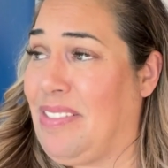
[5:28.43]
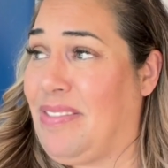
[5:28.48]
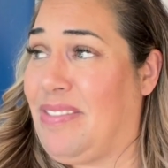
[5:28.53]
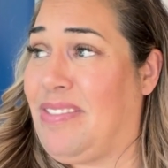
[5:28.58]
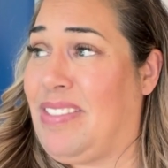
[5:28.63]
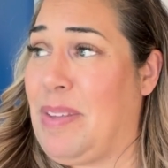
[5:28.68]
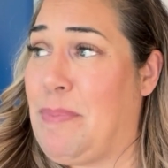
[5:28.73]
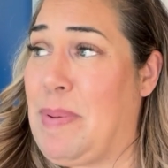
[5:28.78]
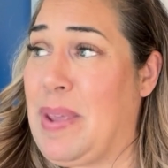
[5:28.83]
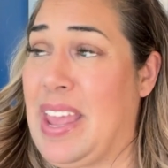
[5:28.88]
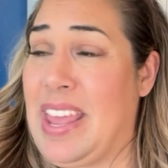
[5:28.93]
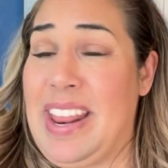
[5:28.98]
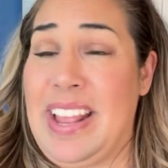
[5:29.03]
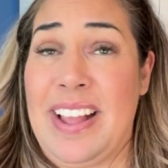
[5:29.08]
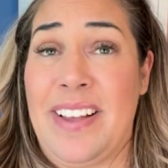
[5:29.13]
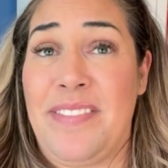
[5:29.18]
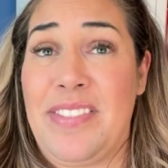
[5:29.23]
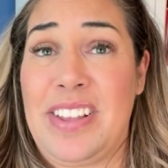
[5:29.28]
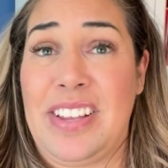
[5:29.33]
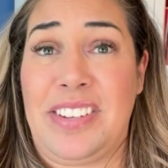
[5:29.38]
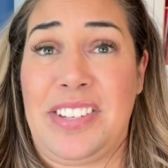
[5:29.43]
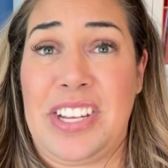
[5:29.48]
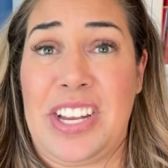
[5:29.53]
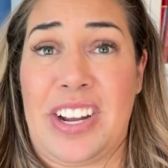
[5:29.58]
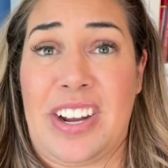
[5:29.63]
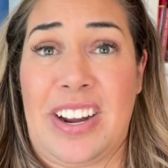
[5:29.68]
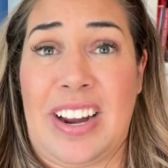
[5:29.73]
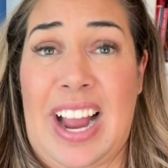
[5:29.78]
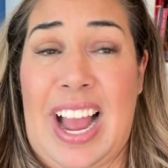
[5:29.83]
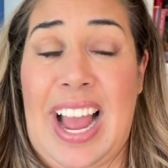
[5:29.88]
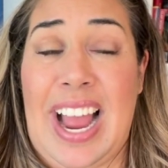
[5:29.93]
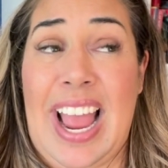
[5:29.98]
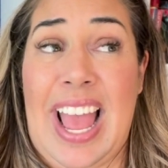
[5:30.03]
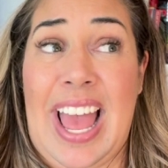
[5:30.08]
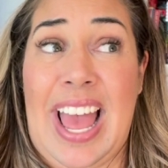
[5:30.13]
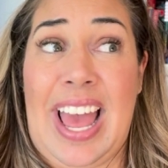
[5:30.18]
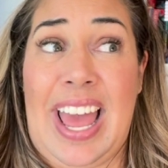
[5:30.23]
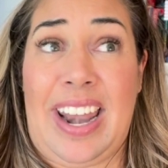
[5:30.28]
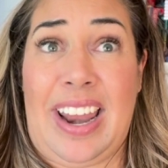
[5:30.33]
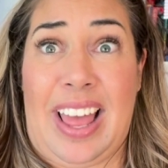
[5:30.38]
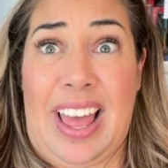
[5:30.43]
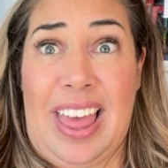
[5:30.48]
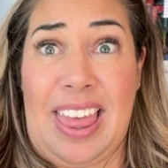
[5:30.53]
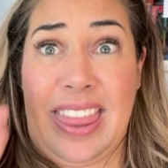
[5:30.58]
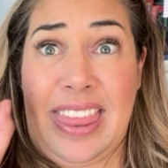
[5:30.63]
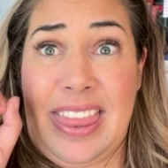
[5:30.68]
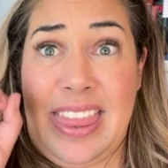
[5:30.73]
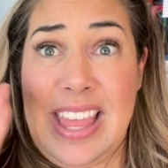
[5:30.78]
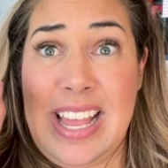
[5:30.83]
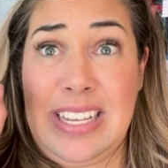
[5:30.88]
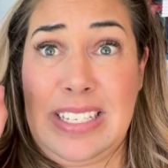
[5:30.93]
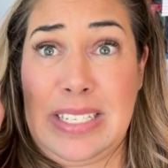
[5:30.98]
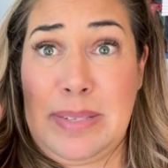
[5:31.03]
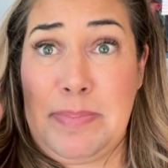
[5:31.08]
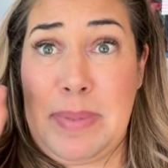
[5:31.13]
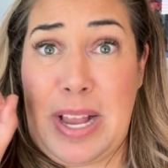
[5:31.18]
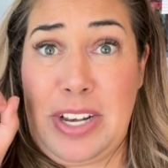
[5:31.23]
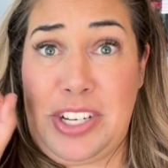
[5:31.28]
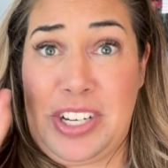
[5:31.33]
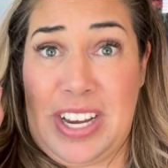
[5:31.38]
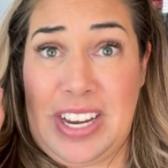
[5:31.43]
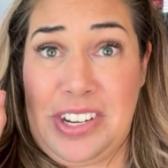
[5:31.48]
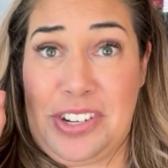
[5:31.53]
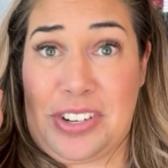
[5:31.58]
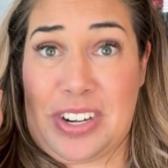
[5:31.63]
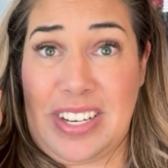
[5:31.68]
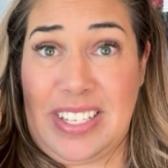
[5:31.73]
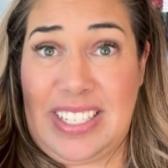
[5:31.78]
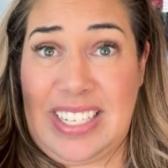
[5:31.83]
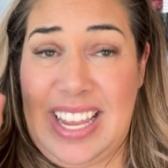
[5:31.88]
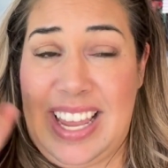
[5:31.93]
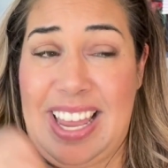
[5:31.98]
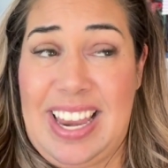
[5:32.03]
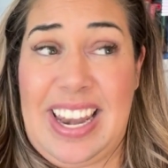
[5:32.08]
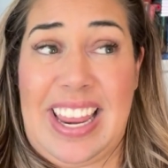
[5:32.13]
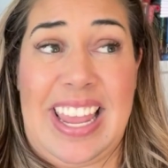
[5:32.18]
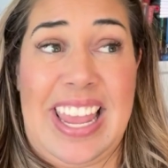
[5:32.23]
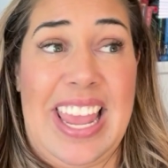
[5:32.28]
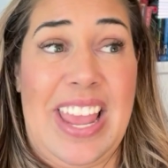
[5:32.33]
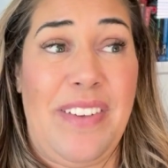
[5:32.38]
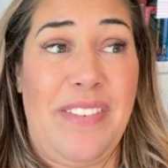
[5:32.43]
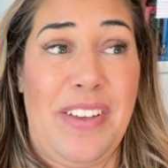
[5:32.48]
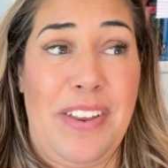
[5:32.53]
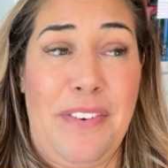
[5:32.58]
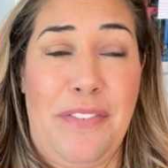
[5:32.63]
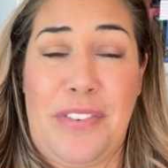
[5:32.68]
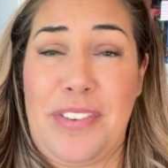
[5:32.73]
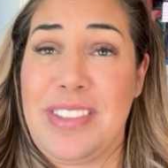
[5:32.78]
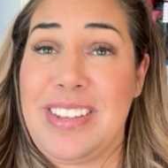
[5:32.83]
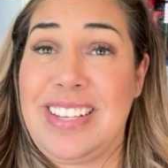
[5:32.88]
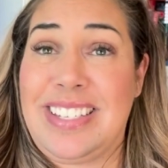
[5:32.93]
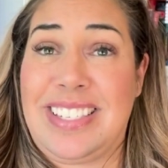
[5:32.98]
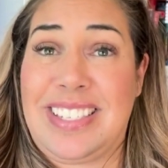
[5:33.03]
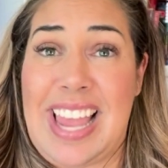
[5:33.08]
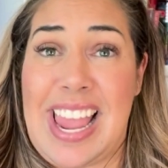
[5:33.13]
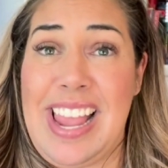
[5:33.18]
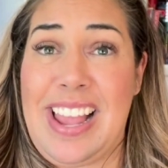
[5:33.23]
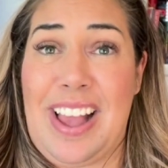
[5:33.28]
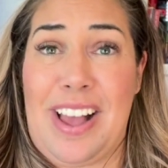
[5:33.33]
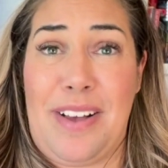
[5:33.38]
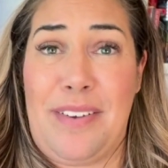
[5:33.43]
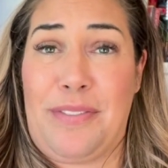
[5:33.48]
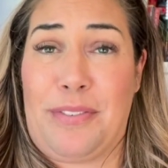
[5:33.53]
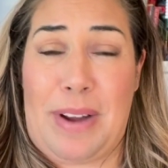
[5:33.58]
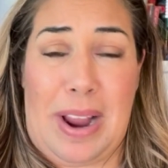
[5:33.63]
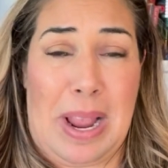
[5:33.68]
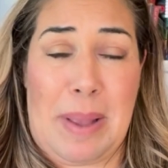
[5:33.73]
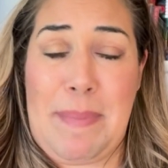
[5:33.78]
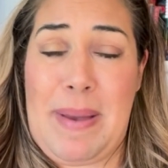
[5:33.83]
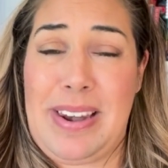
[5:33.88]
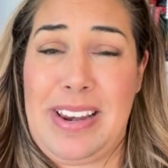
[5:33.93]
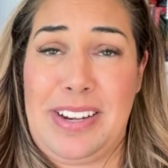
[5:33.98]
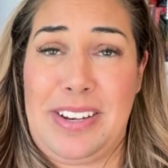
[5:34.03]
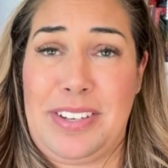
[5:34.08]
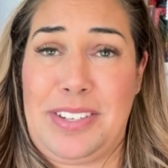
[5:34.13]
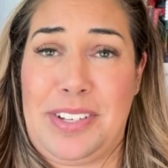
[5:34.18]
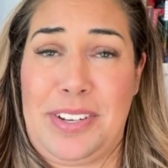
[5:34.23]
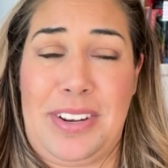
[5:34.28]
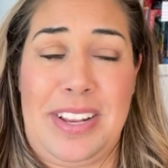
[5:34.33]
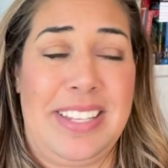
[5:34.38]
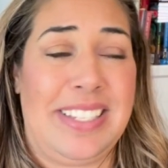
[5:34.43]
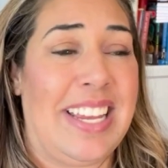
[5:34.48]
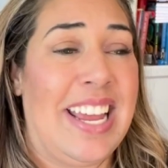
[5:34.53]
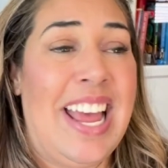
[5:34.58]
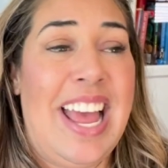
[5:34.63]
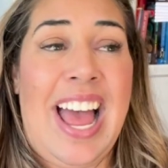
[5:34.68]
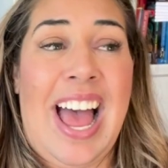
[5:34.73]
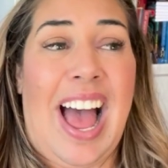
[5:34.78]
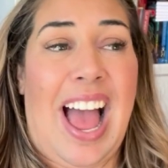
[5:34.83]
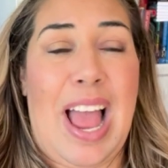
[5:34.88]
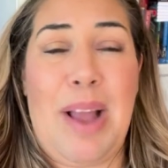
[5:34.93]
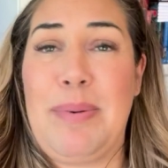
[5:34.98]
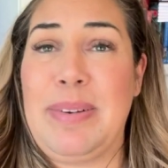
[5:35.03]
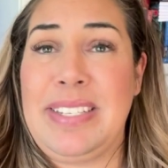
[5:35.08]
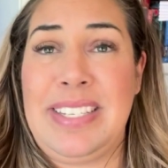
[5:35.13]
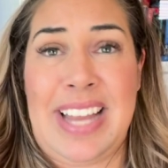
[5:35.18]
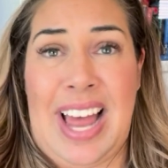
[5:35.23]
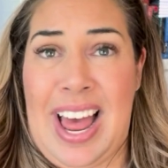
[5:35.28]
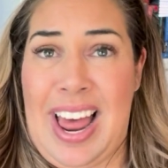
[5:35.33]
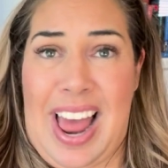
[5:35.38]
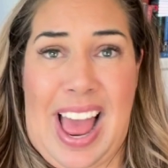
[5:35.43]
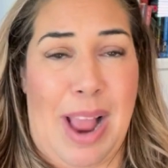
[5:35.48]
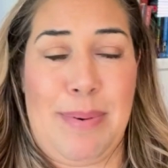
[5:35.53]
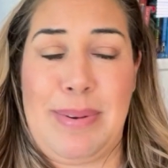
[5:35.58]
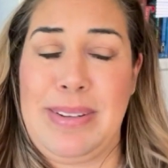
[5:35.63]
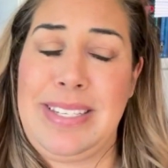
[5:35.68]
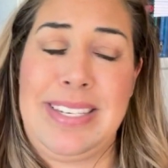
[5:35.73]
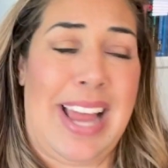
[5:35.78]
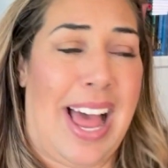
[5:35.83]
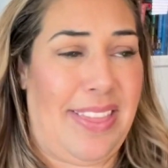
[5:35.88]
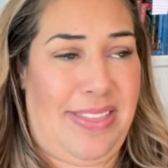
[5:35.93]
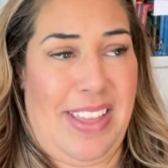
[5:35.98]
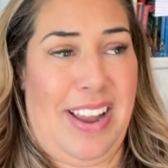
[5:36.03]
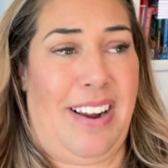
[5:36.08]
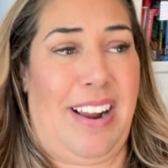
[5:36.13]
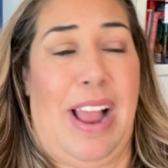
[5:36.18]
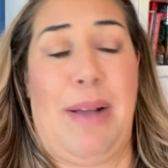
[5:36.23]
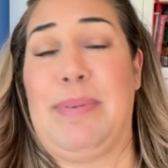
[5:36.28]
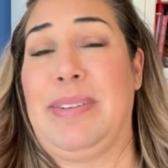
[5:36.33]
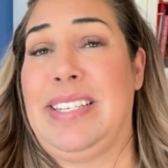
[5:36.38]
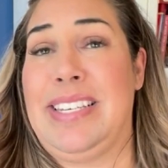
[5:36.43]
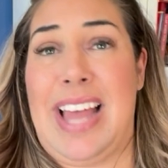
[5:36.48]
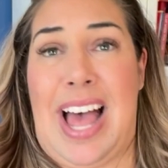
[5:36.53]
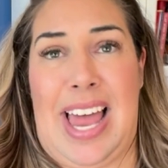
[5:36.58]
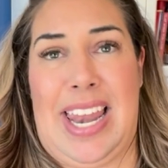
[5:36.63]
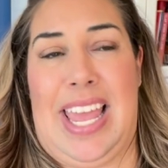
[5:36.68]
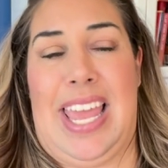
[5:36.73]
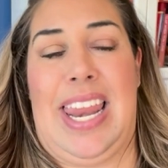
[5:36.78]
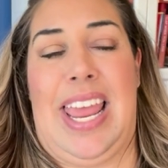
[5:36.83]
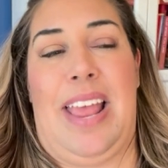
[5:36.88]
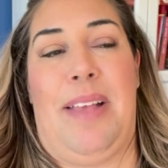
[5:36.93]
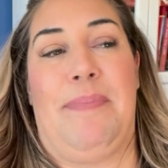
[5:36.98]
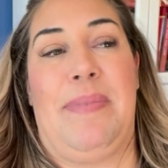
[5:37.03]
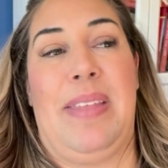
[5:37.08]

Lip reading: the beginning of this year, I had this much interest in. Even for the sake of recommending to students, I was not there. I was not in it.